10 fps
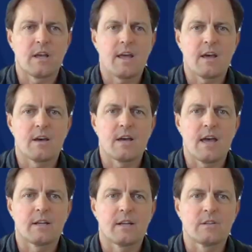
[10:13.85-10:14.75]
to
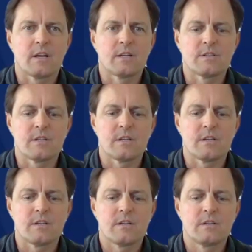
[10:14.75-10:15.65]
add on that is that,
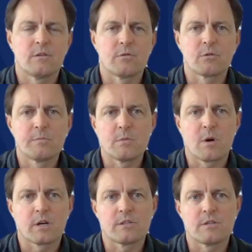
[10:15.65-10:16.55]
you know, the crypto
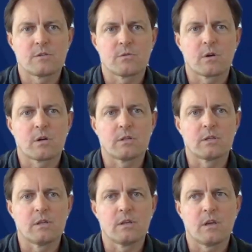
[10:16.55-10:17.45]
markets
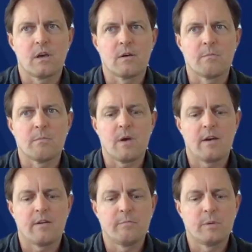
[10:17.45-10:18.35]
historically
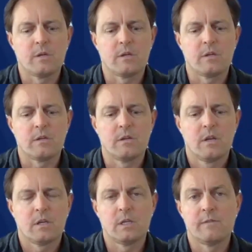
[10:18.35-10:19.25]
have been
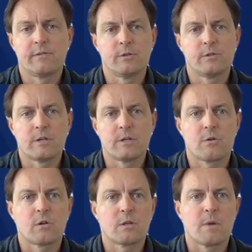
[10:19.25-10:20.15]
influenced very
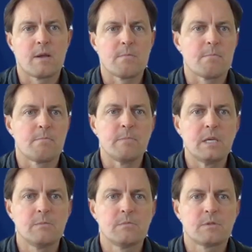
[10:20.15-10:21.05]
strongly by
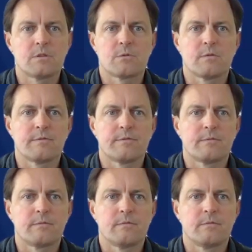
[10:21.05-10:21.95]
memes and sort of
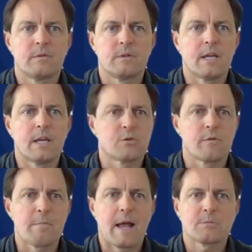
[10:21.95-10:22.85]

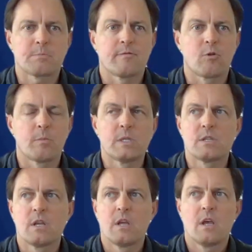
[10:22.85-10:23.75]
the past
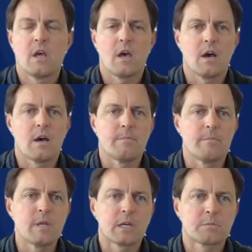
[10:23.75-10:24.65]
performance.
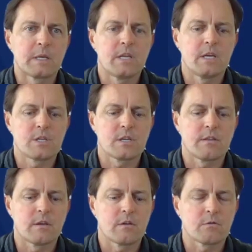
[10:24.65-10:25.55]
The expectation, I
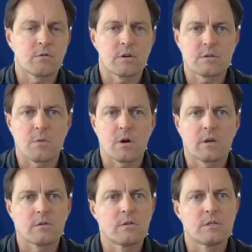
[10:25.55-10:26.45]
think, across the
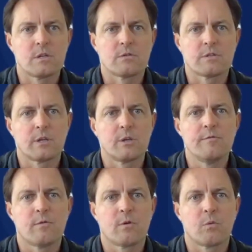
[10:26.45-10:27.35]
market this year is that
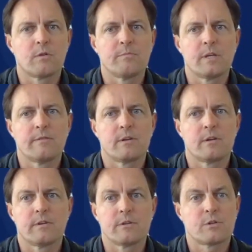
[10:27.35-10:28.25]
Q4 would have been a very,
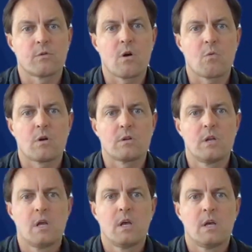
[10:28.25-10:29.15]
very strong one,
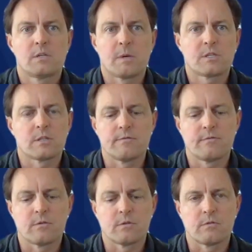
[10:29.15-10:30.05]
especially
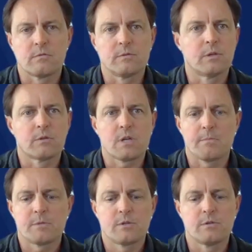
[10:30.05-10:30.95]
for, you know, the
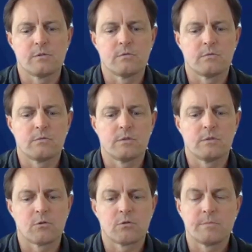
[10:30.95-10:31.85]
top two, you
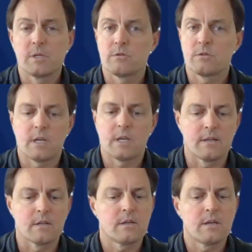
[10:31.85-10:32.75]
know, cryptos and